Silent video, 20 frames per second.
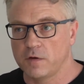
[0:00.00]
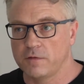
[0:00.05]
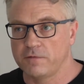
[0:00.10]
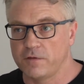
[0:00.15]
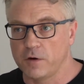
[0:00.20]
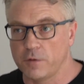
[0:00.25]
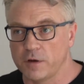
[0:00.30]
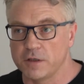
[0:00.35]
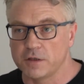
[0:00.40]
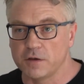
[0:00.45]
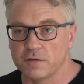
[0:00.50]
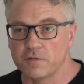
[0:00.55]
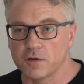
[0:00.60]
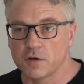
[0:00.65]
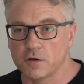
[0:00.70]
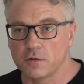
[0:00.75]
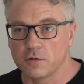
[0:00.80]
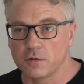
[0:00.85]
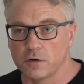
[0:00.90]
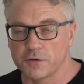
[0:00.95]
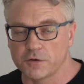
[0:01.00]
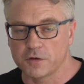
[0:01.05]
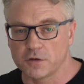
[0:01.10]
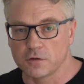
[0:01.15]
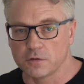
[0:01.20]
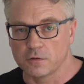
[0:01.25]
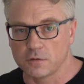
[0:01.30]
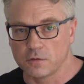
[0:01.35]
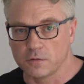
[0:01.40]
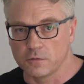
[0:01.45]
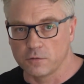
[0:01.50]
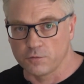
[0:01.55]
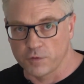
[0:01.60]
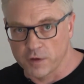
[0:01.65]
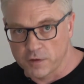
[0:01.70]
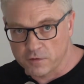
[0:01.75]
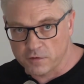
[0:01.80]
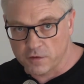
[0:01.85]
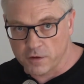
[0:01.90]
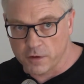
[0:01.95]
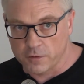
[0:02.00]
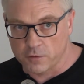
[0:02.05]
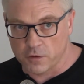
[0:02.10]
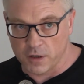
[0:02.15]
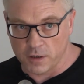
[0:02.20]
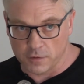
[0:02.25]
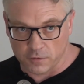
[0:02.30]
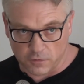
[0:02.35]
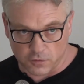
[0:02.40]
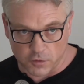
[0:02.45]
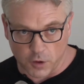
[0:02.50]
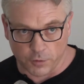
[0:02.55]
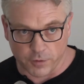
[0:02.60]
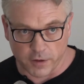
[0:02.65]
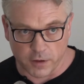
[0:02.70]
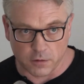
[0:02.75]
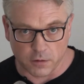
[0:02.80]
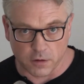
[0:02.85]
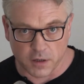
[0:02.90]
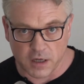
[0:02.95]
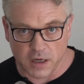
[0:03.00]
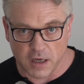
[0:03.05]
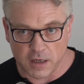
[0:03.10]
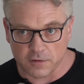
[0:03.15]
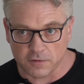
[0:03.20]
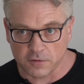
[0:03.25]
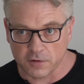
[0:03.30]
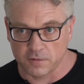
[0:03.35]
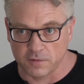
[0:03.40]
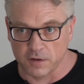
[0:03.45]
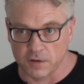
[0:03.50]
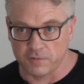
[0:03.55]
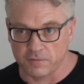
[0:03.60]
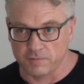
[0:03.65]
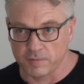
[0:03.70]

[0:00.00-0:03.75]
very difficult to research a historical case if